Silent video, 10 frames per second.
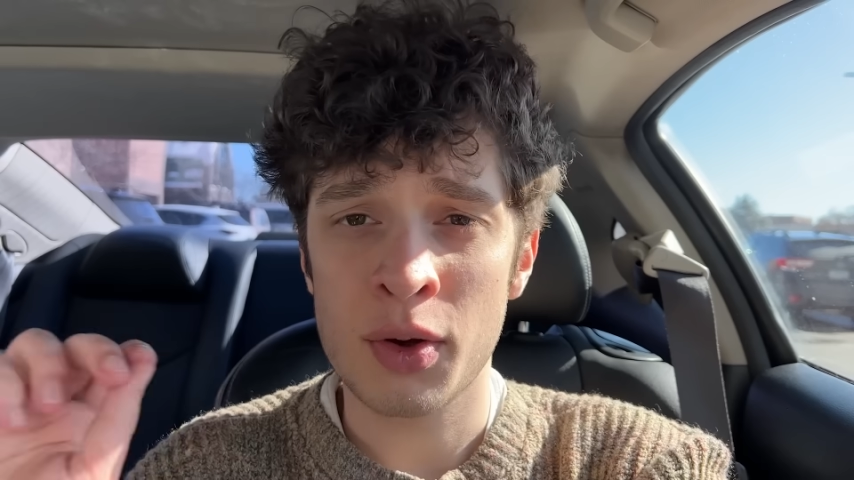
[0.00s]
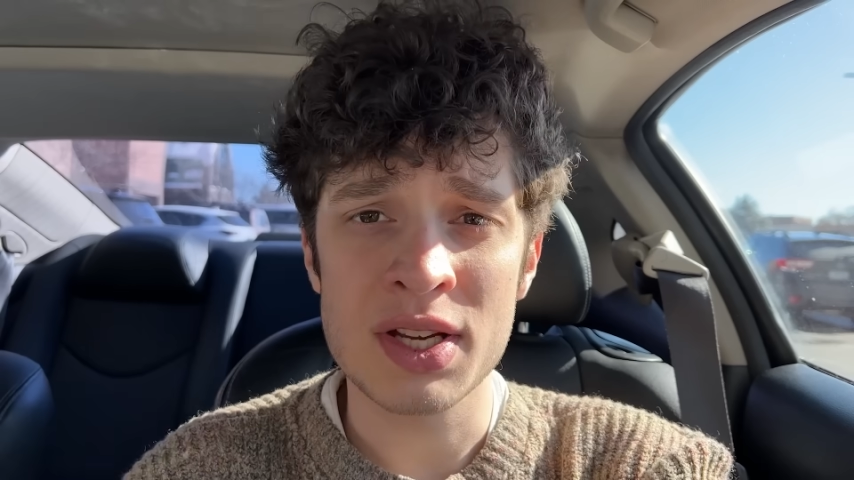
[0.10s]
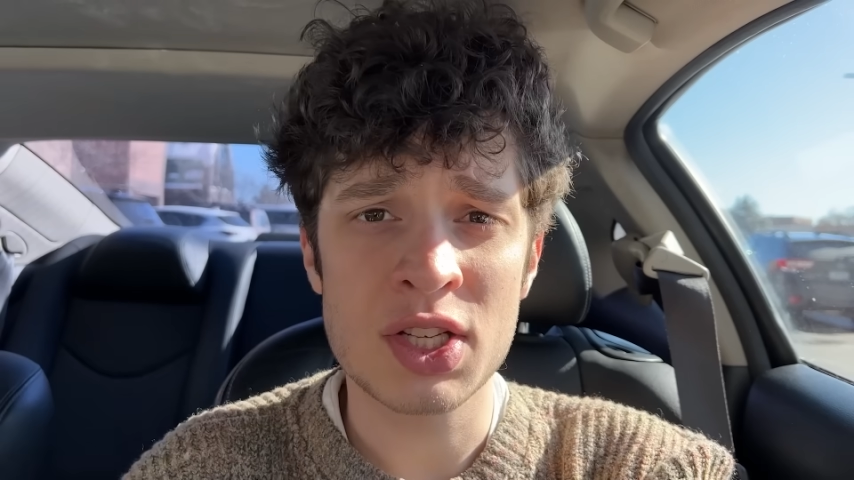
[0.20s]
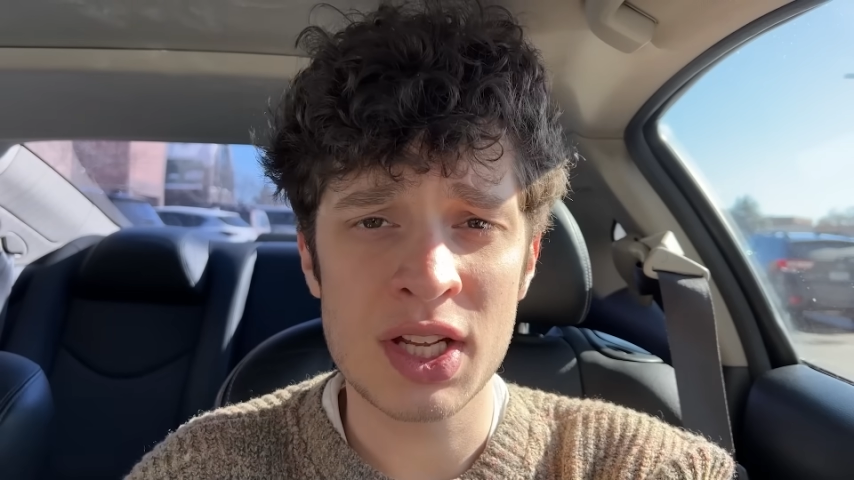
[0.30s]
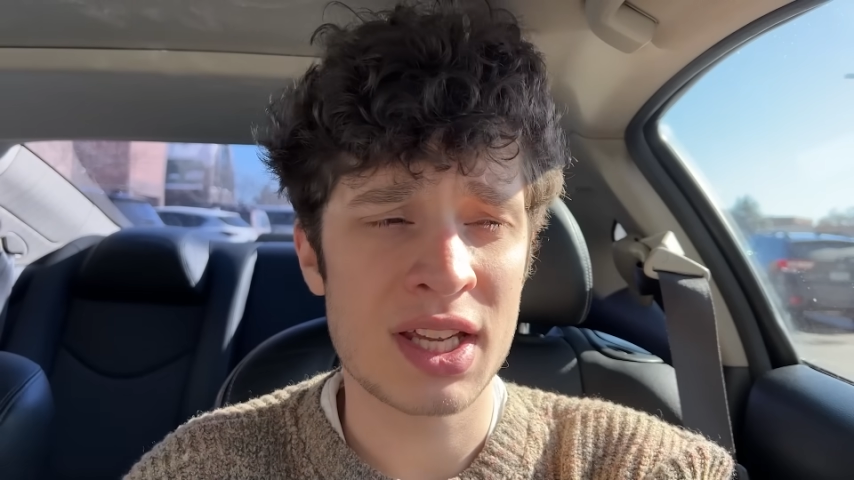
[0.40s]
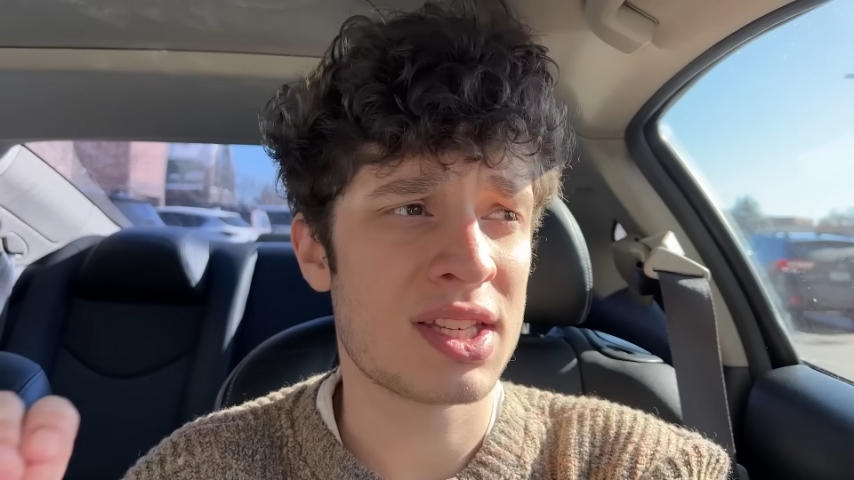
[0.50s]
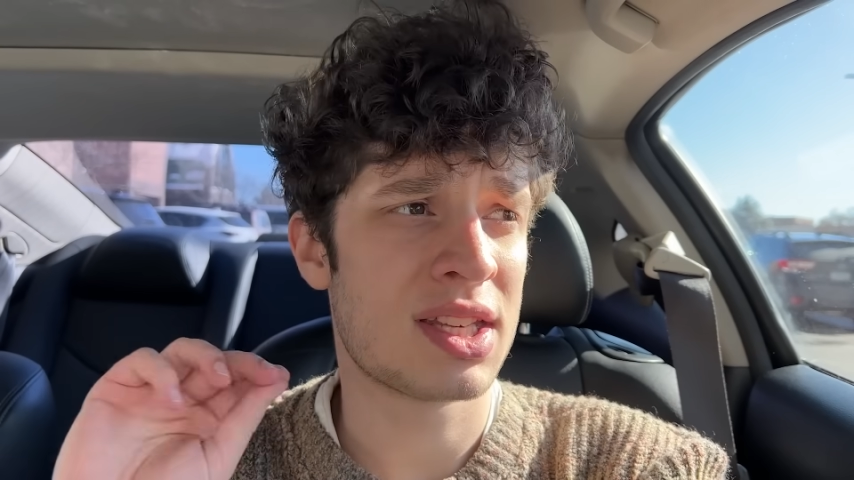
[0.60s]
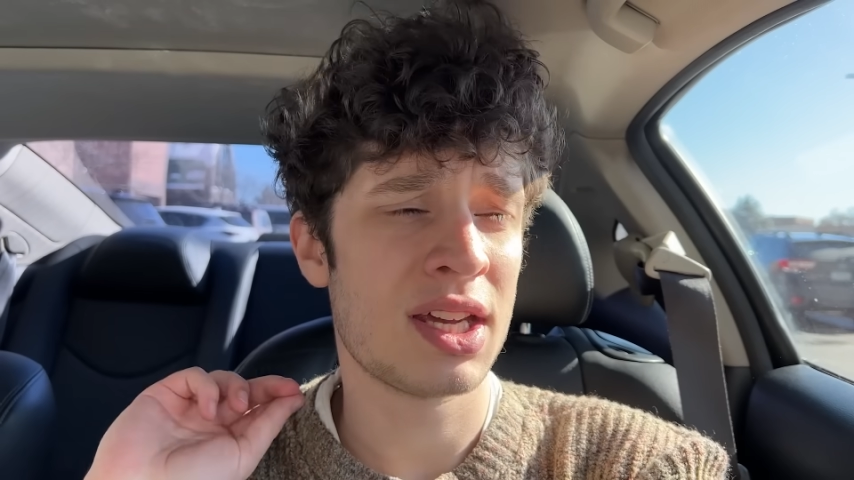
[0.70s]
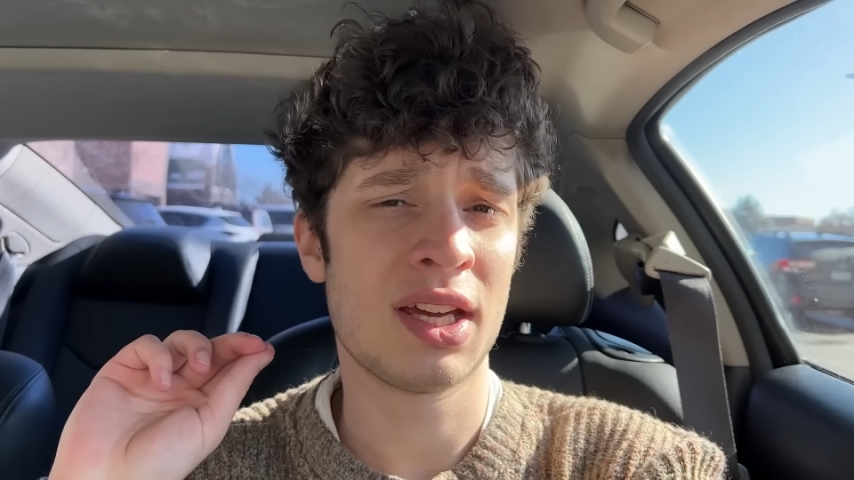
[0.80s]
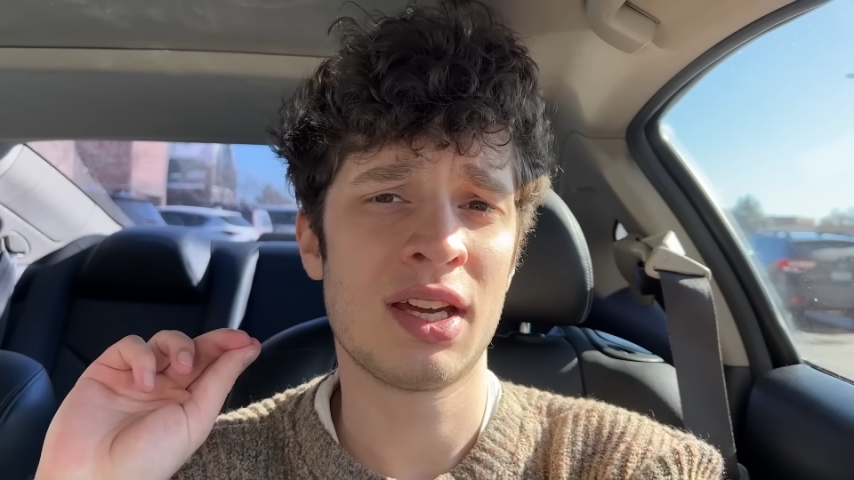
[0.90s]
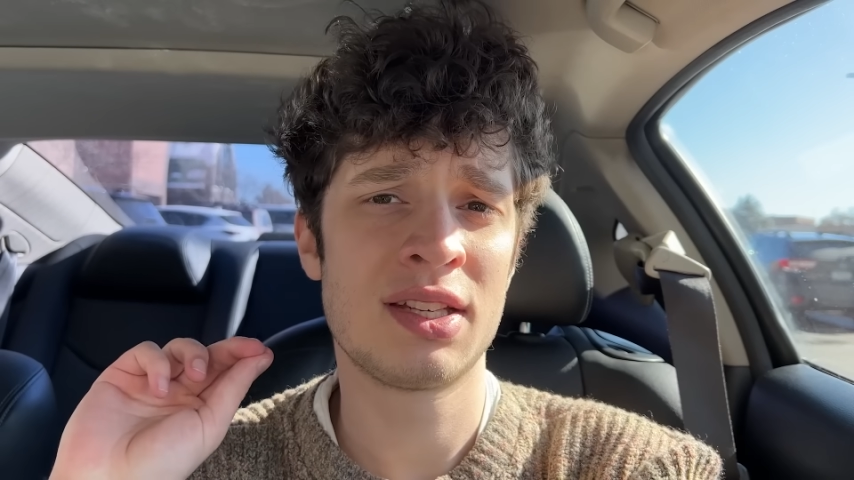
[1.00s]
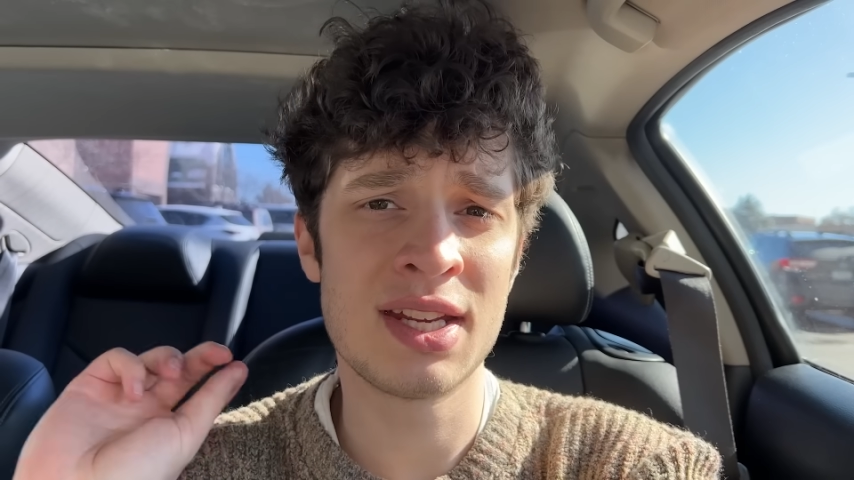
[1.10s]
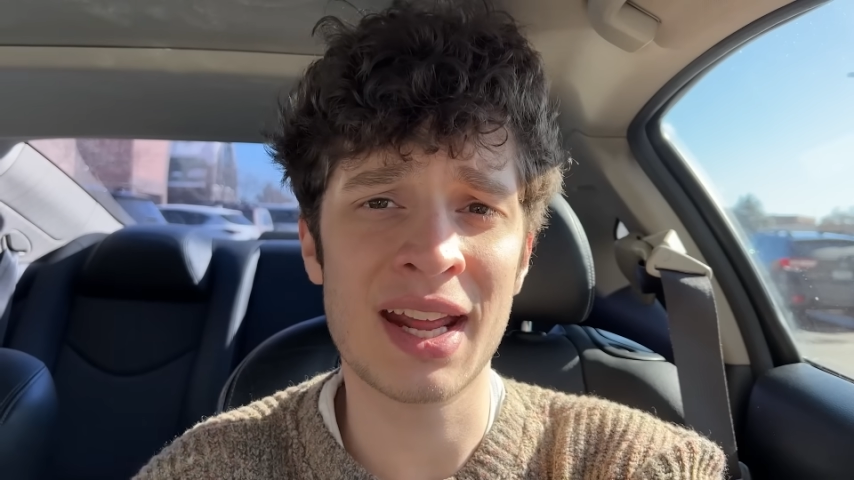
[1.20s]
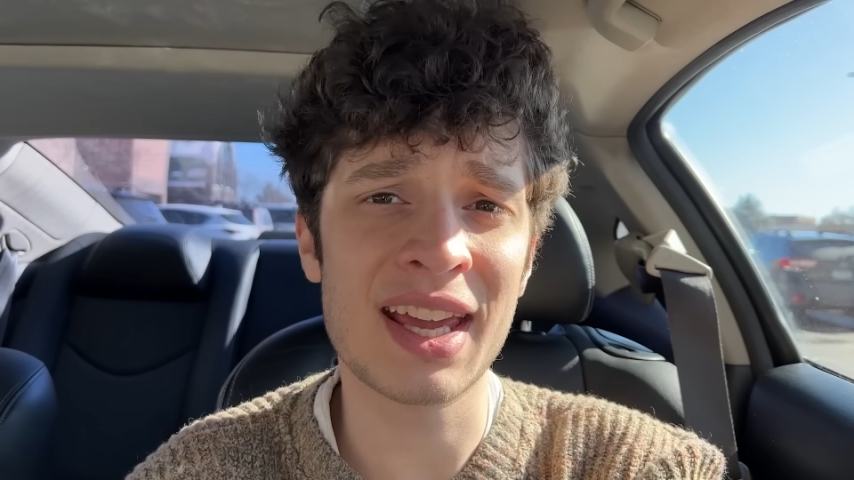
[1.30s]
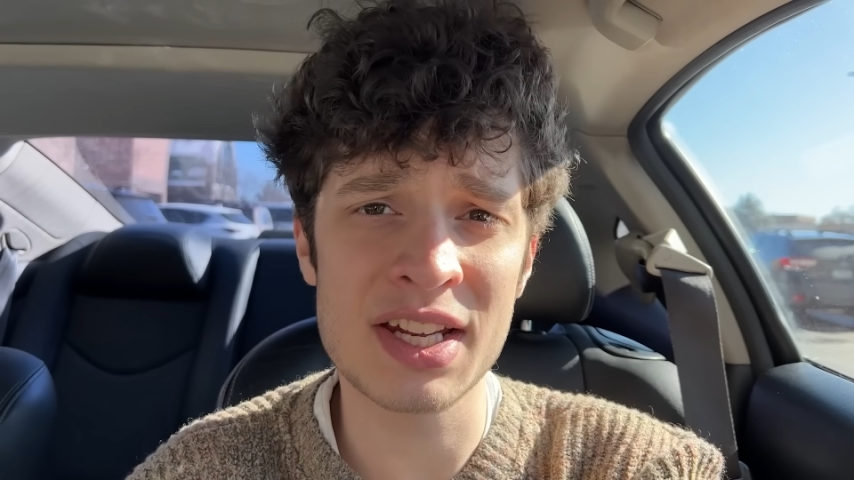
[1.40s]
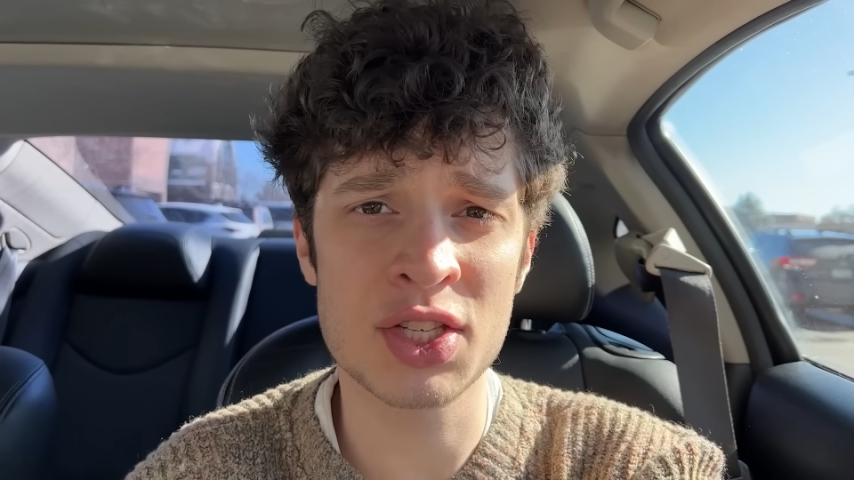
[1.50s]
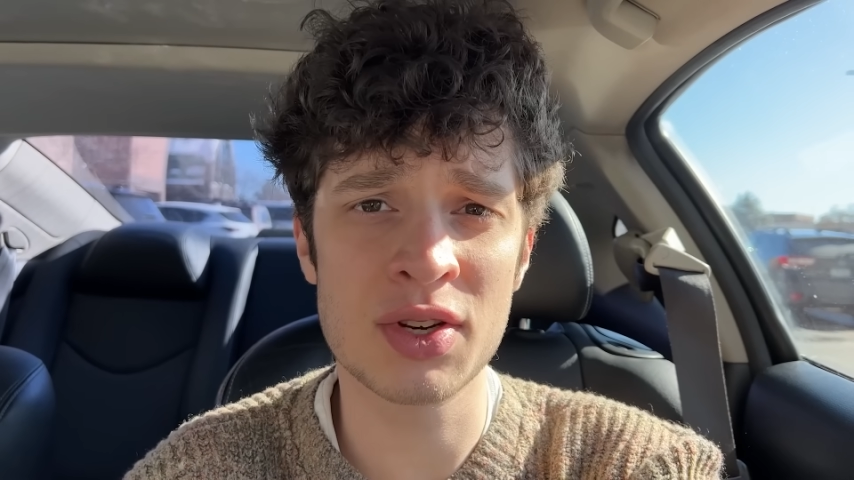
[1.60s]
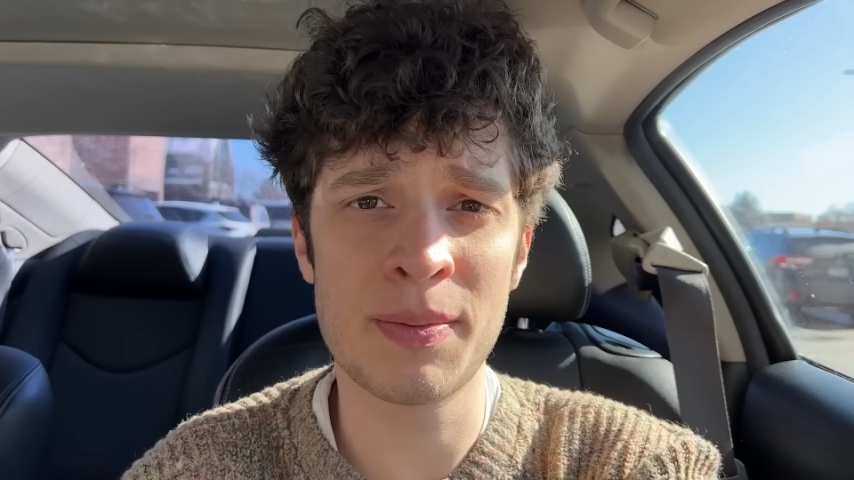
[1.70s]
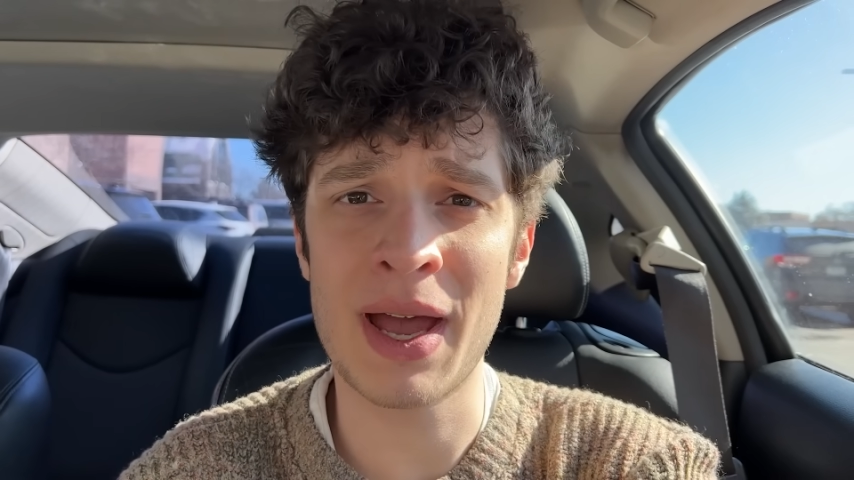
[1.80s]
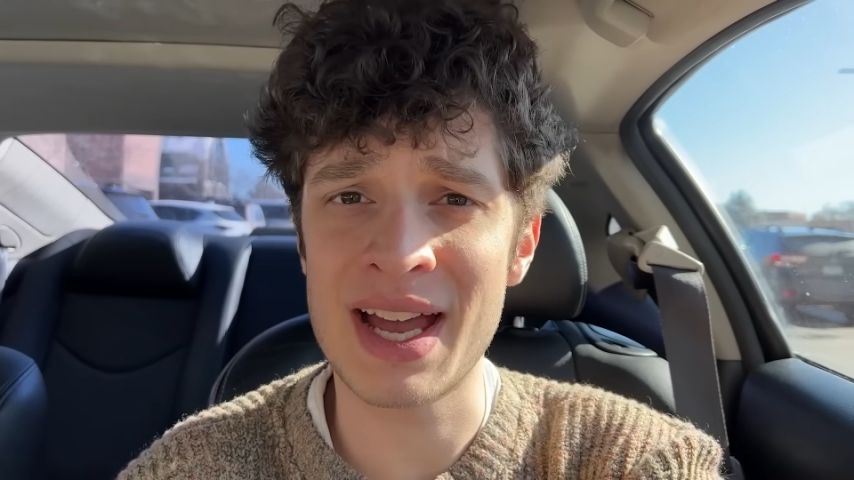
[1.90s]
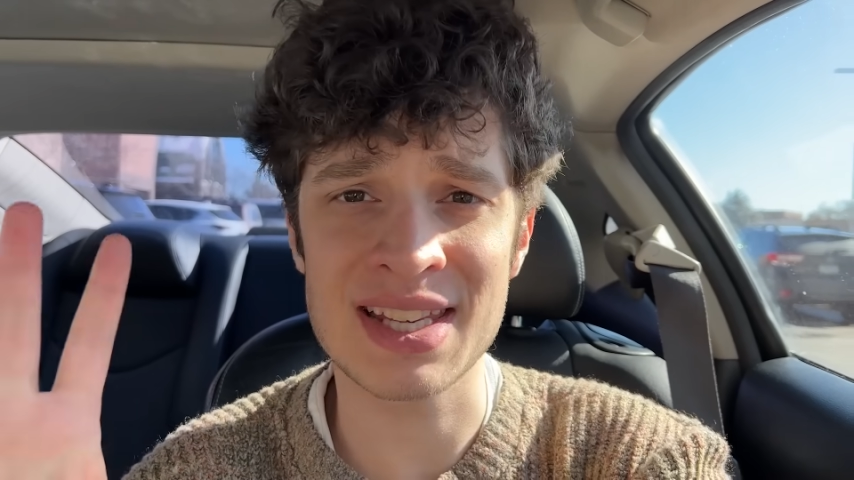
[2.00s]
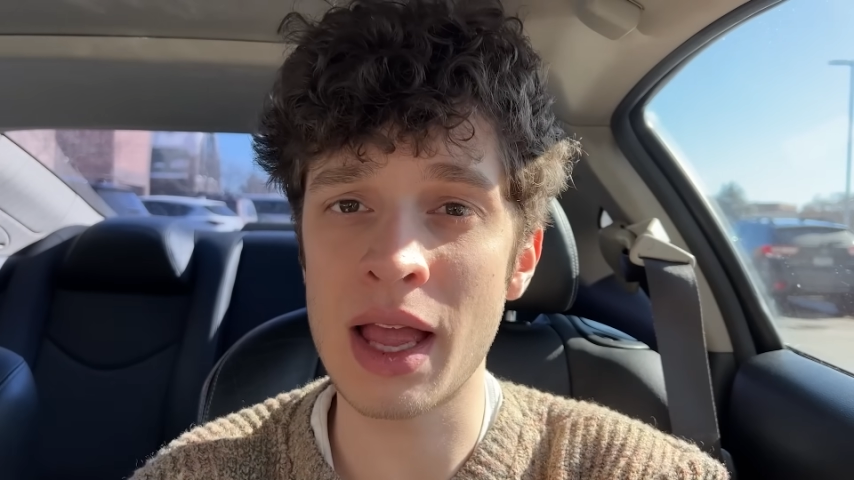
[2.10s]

Question is, did I get a street pass?